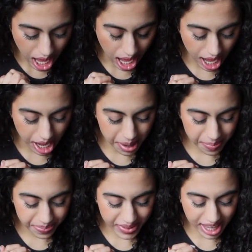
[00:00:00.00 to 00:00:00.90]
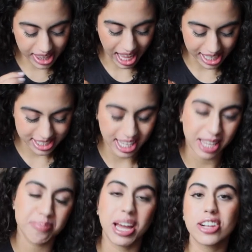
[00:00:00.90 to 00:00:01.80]
And last
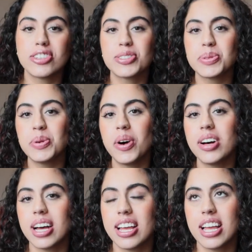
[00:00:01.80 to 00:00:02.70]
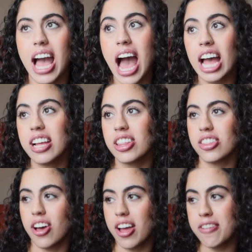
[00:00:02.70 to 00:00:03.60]
thing, medical school,
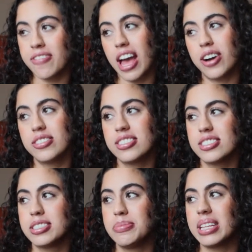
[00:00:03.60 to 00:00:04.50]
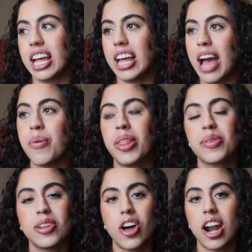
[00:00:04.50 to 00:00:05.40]
I found to be like, I went
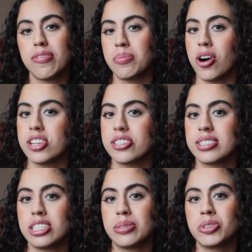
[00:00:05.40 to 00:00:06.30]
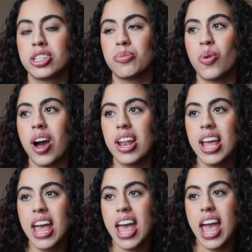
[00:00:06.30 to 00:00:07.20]
through a lot of imposter syndrome term one,
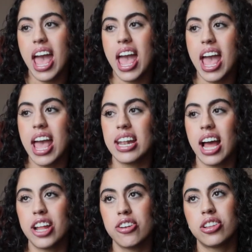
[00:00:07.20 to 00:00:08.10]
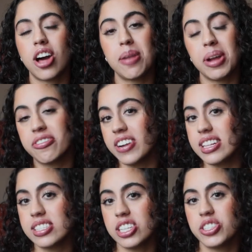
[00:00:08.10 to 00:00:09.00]
and I know a lot of my
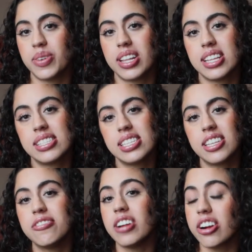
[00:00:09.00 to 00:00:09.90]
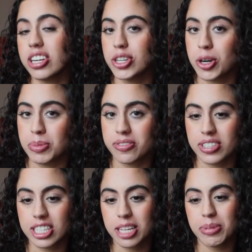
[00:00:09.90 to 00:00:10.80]
friends did too, and this is a very normal
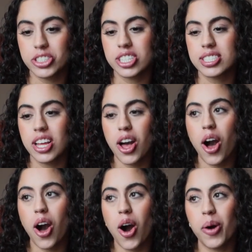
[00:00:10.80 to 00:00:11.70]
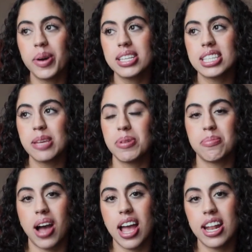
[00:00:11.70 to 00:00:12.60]
feeling, but just always keep in
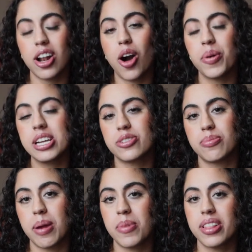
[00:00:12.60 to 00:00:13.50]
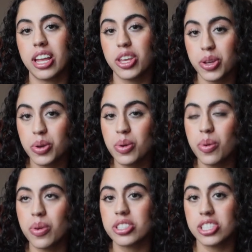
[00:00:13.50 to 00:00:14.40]
mind and always remember that
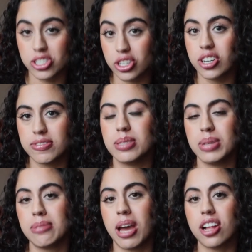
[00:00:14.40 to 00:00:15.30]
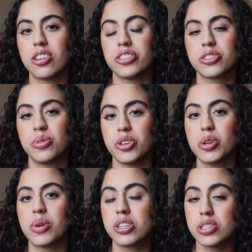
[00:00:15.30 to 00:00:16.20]
you deserve to be in medical school.
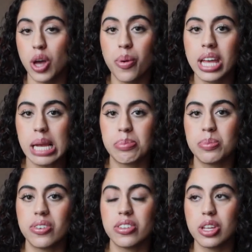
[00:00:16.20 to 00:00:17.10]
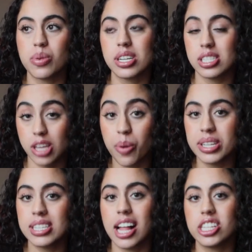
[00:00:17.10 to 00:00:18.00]
You are so capable, you are so
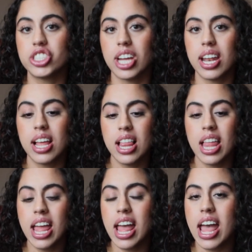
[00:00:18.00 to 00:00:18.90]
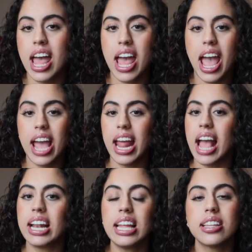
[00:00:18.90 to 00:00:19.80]
intelligent, and
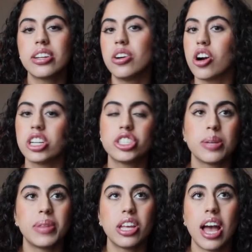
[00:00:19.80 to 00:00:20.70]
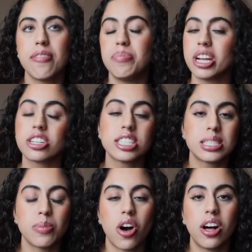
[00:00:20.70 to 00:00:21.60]
any little hardship that you have, big or
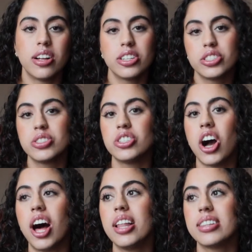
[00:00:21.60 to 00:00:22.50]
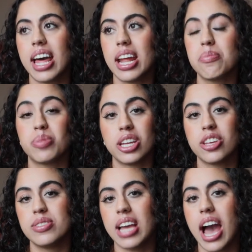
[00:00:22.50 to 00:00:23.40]
small, do not let it bring
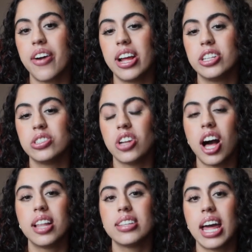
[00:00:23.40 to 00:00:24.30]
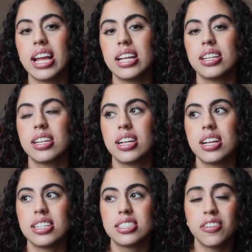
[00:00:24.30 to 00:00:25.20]
you down, and do not let it
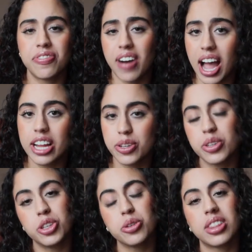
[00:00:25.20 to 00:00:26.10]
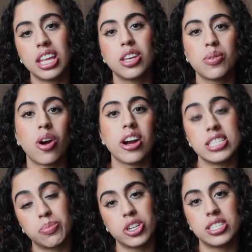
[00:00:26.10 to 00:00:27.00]
define who you think you are
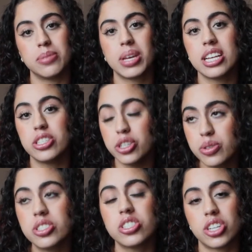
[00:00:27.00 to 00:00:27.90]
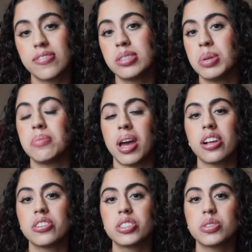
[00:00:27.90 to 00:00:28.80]
as a person, because you deserve to be in
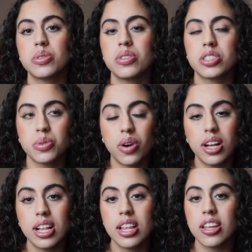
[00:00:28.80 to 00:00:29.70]
medical school.